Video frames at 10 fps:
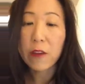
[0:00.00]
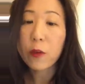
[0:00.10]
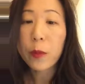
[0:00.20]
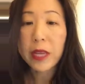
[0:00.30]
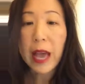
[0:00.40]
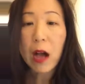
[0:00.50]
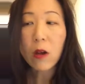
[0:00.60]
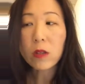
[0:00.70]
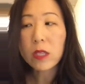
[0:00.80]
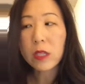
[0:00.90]
everybody
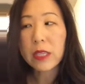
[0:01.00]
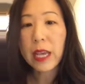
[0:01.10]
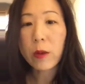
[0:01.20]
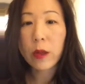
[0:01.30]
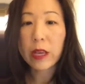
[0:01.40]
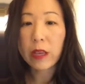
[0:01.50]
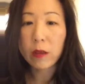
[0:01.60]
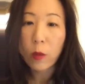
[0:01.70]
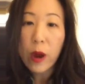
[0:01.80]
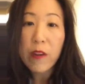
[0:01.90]
else and saying like
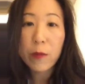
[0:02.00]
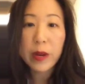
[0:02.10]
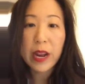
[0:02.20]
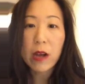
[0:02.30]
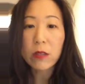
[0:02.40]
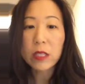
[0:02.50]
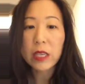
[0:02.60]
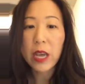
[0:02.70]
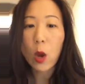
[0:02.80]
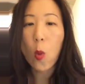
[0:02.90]
what everybody else is
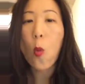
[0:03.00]
saying,